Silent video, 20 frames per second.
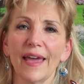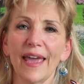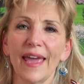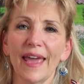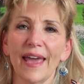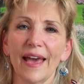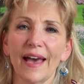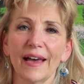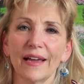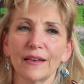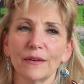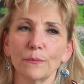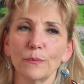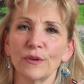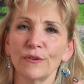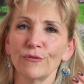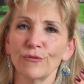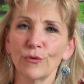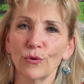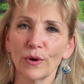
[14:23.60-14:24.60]
And
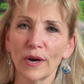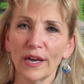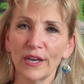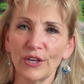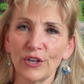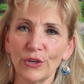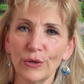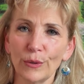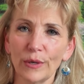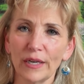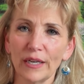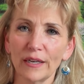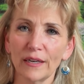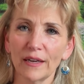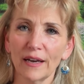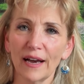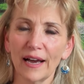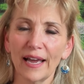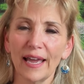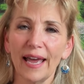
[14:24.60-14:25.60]
before I knew it,
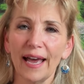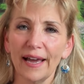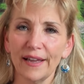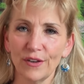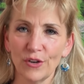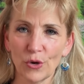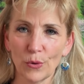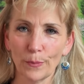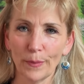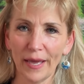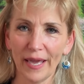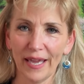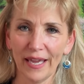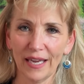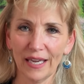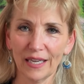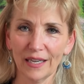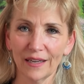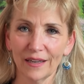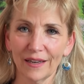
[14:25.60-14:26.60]
I had no
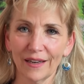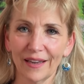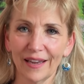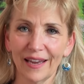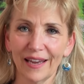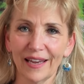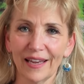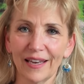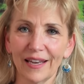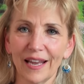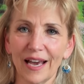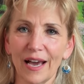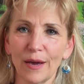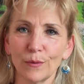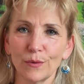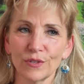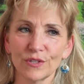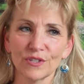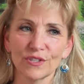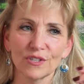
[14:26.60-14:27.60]
pain, and I
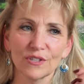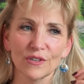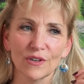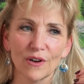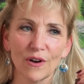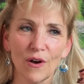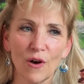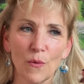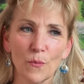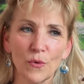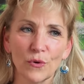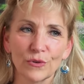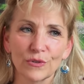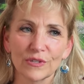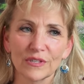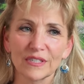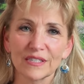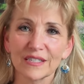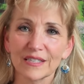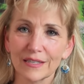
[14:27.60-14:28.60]
was
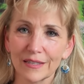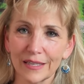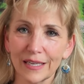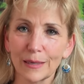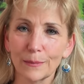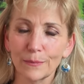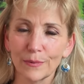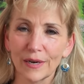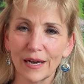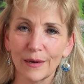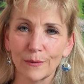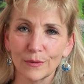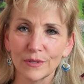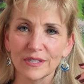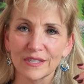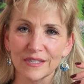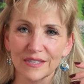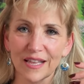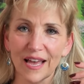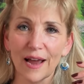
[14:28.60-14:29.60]
almost asleep. I
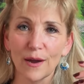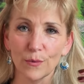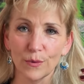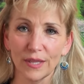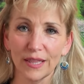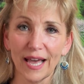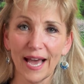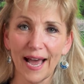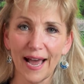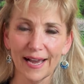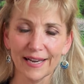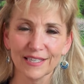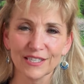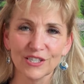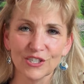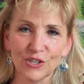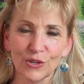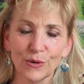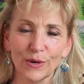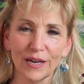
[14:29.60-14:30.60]
was that relaxed.
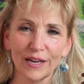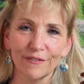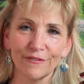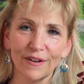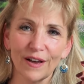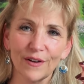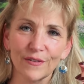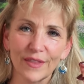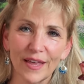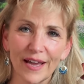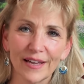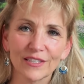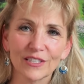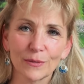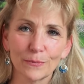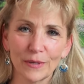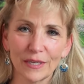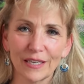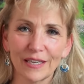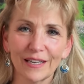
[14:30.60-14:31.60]
So I found that to
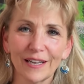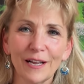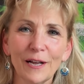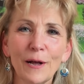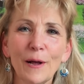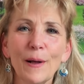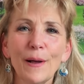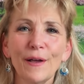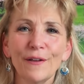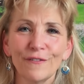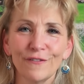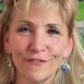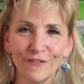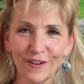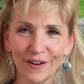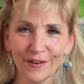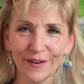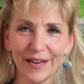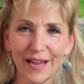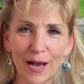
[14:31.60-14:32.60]
be
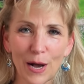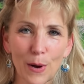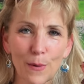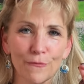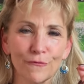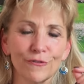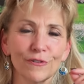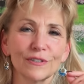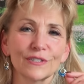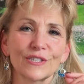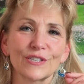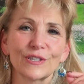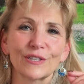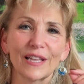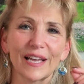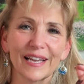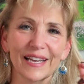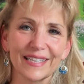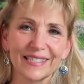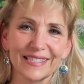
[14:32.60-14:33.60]
very helpful. So
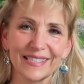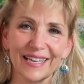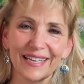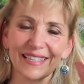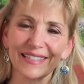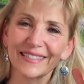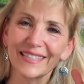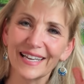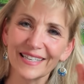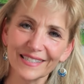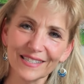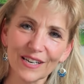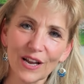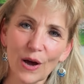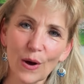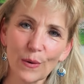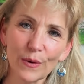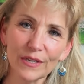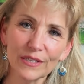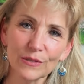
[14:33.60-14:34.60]
like I said, it doesn't
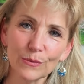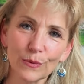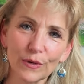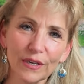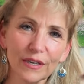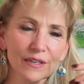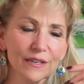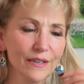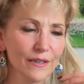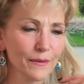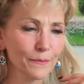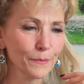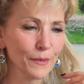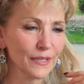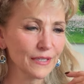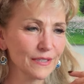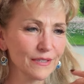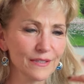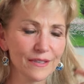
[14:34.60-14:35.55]
always work, but